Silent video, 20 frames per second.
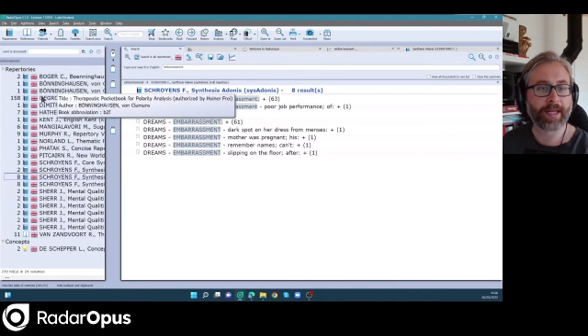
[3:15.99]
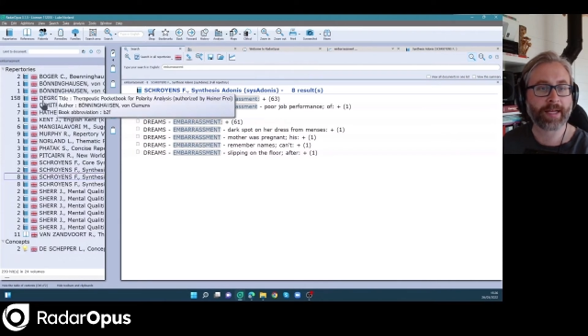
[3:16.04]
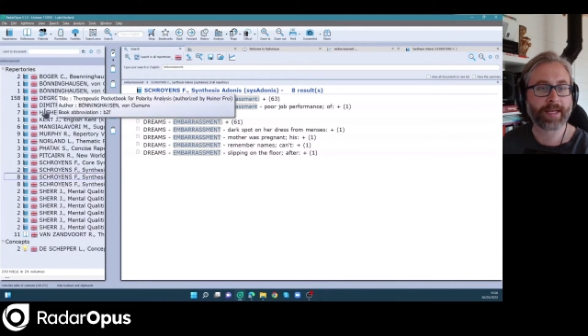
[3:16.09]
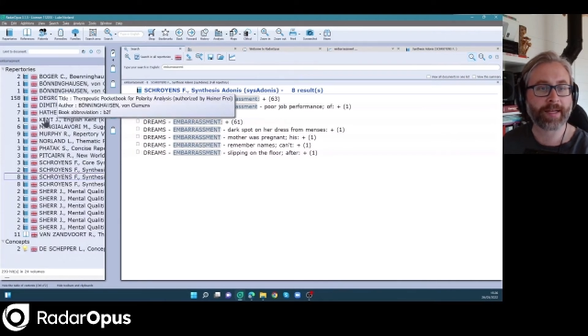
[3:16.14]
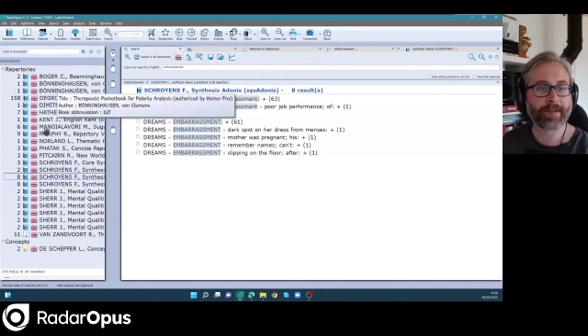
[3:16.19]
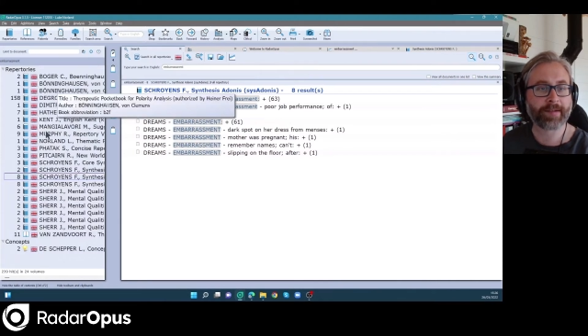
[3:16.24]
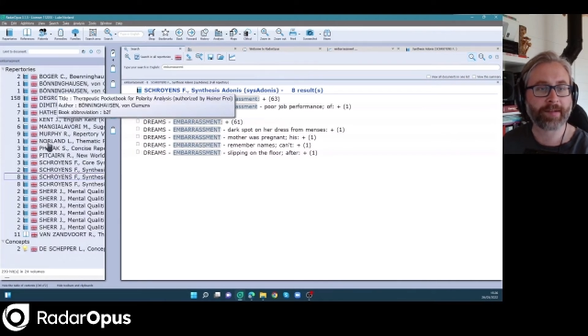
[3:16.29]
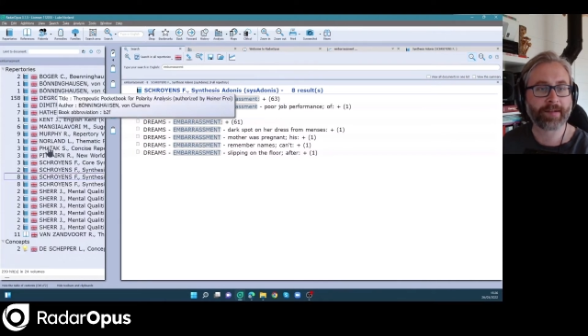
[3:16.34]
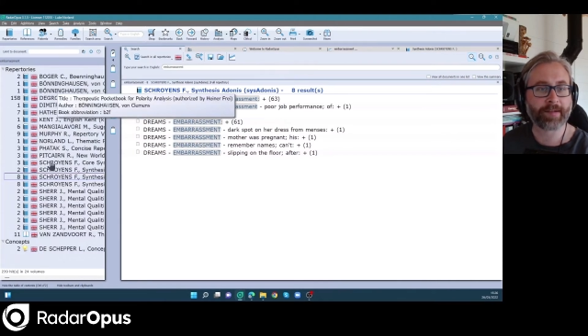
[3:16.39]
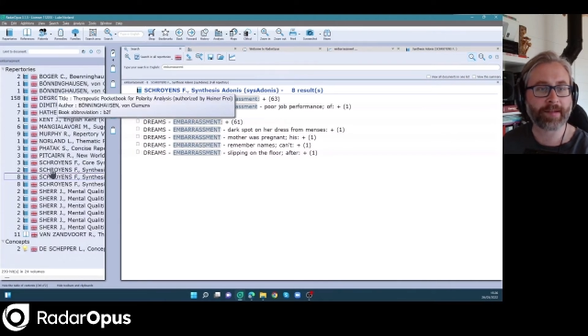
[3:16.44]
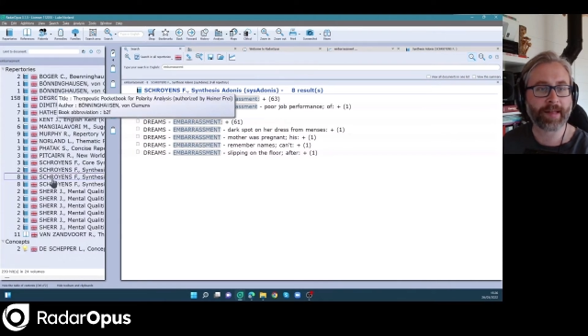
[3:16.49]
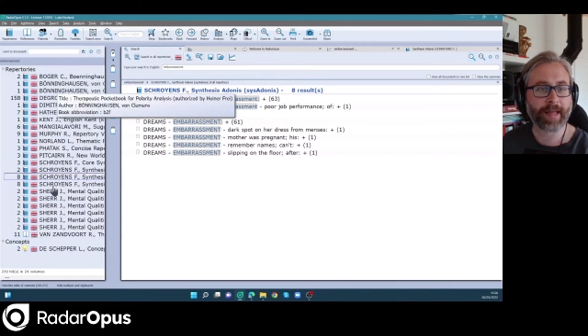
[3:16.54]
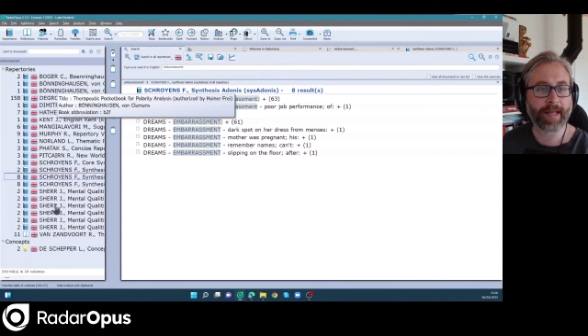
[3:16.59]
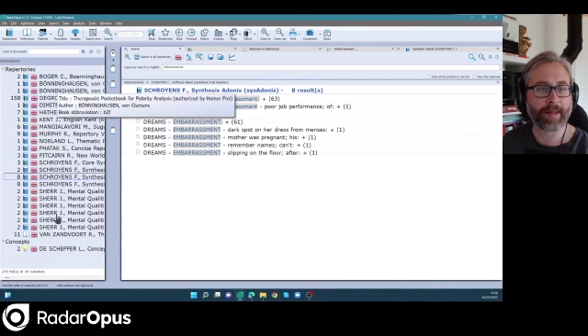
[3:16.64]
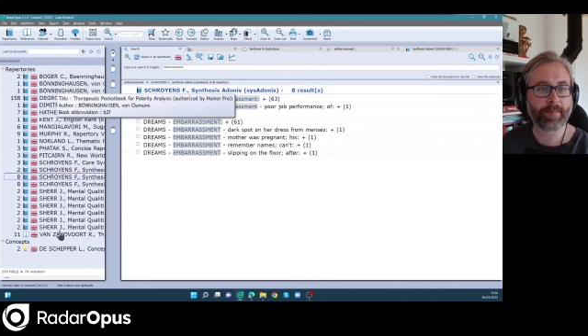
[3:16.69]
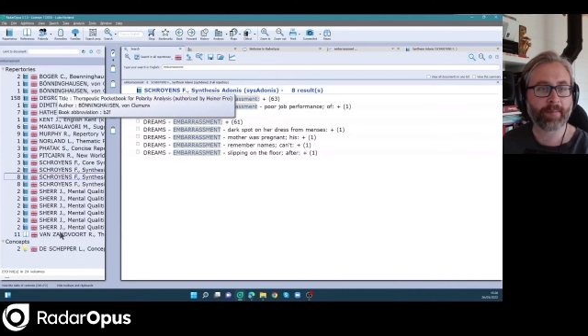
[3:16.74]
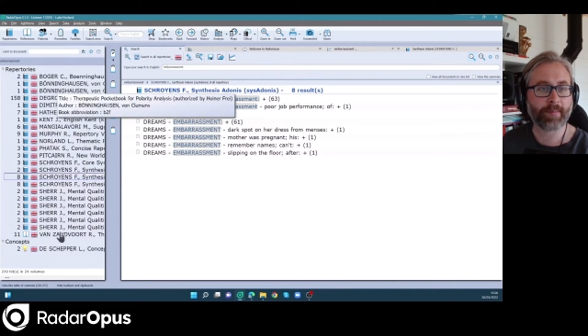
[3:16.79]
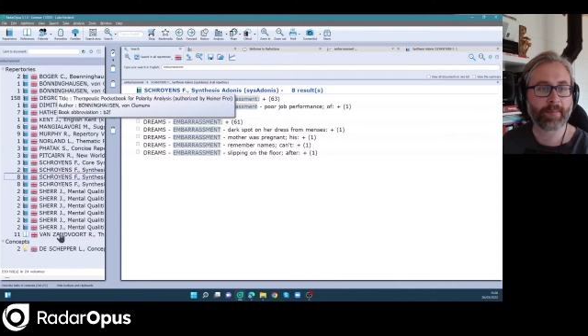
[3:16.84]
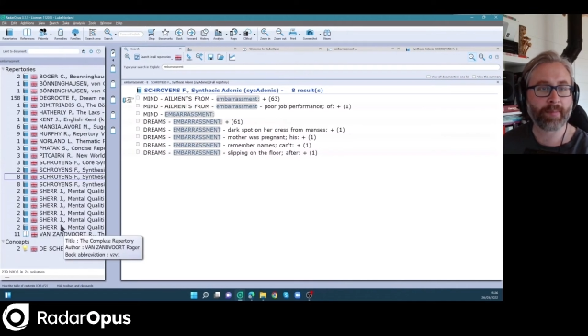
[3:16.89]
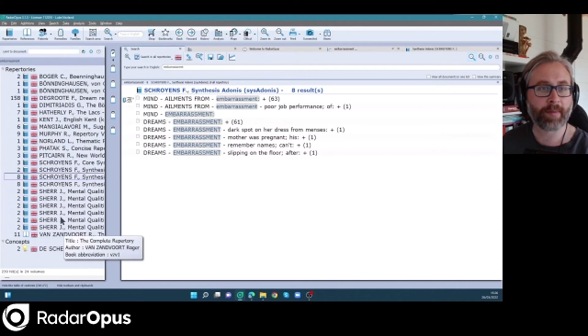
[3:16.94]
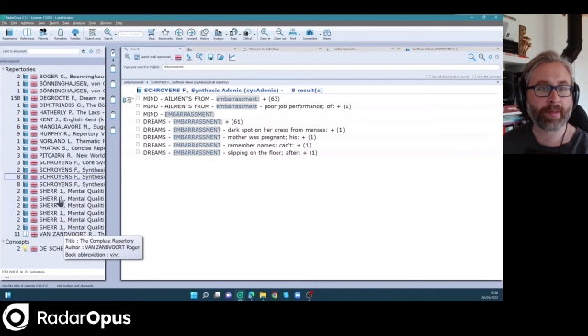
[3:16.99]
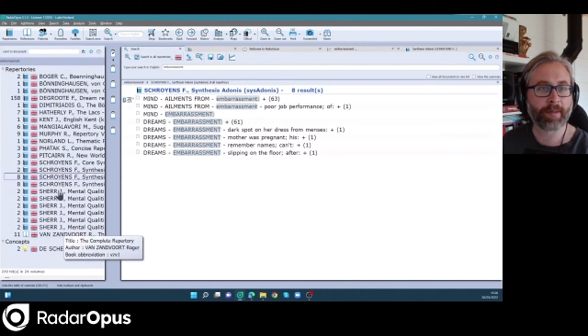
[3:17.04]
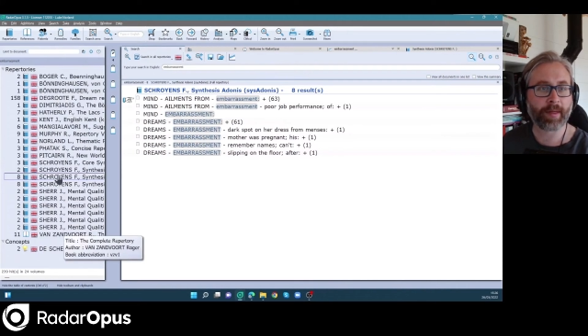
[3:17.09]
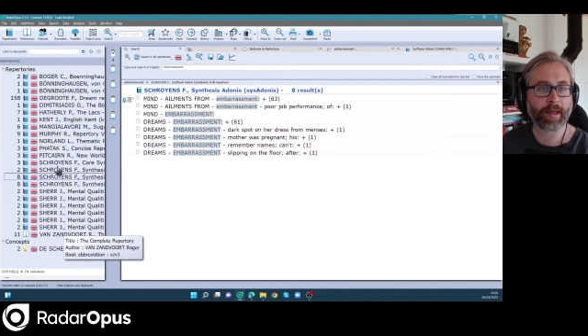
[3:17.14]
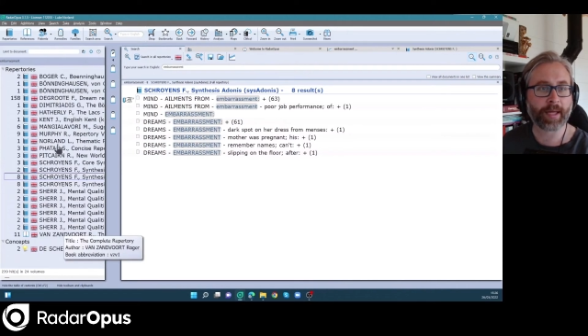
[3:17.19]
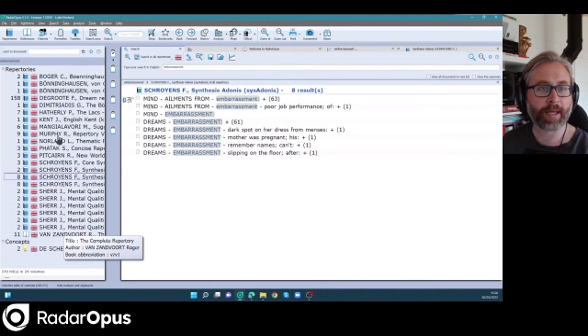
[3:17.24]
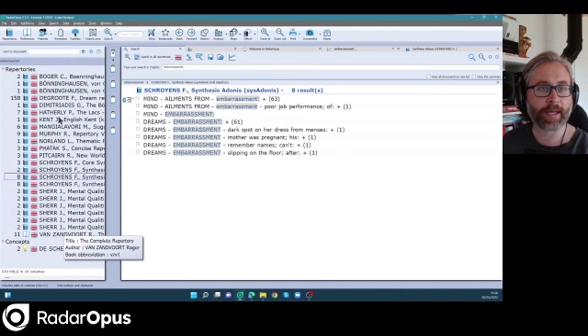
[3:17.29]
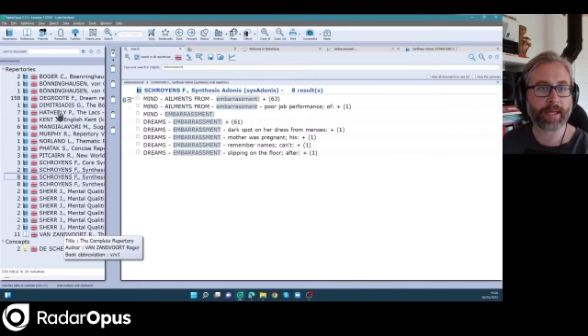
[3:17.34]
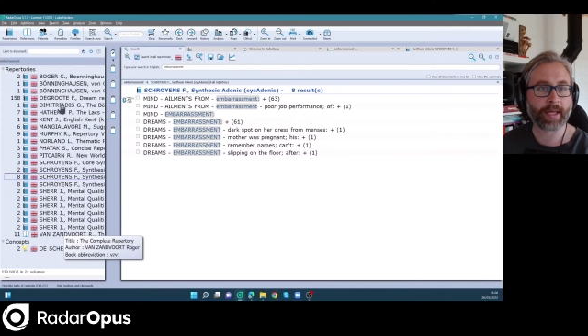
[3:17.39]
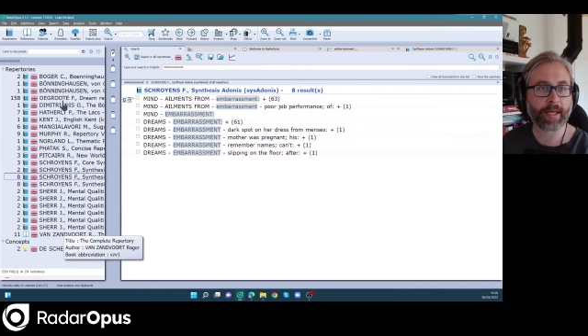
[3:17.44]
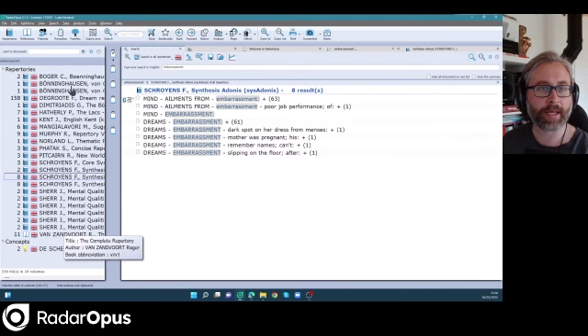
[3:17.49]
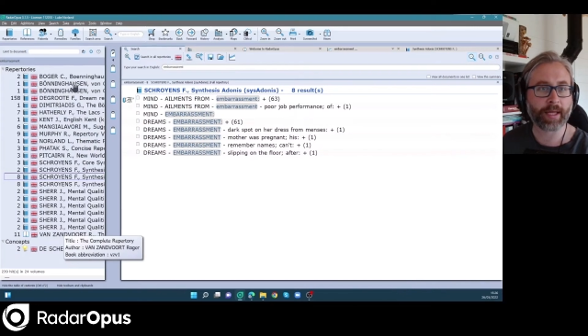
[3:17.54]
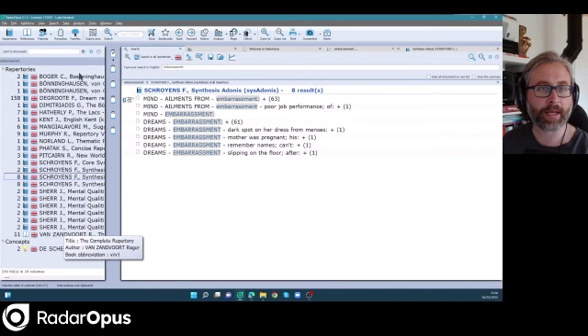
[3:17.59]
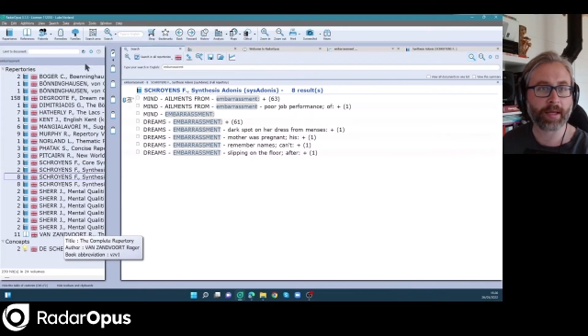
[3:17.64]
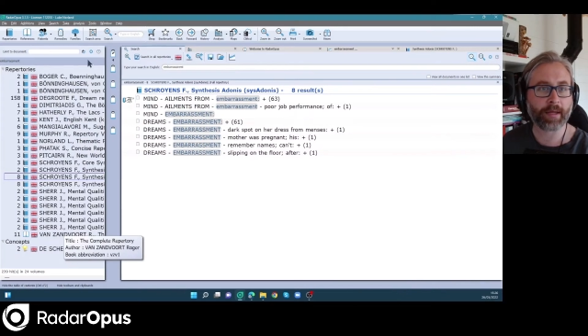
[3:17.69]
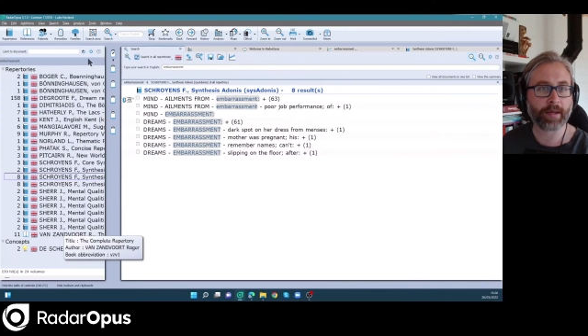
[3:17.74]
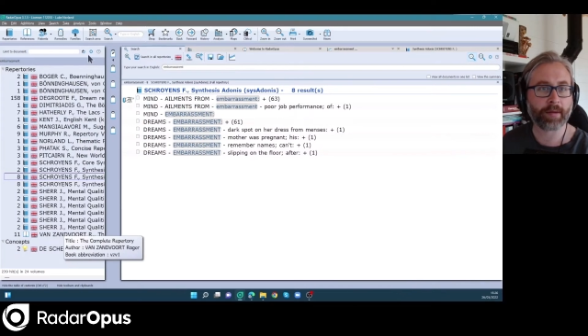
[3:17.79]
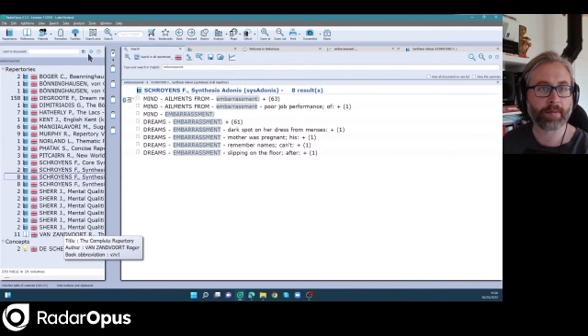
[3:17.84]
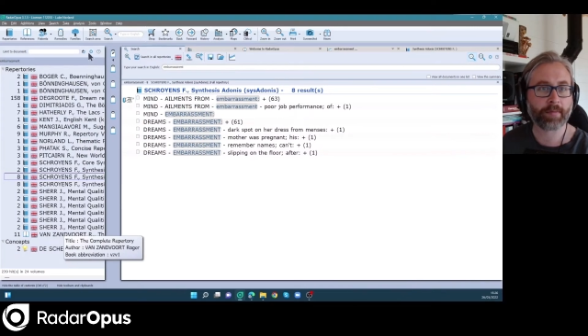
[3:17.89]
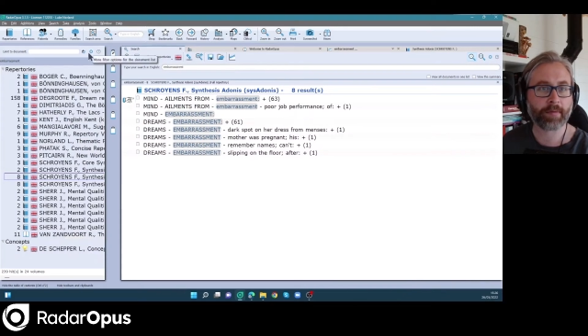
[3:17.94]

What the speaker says: and it's the same thing here.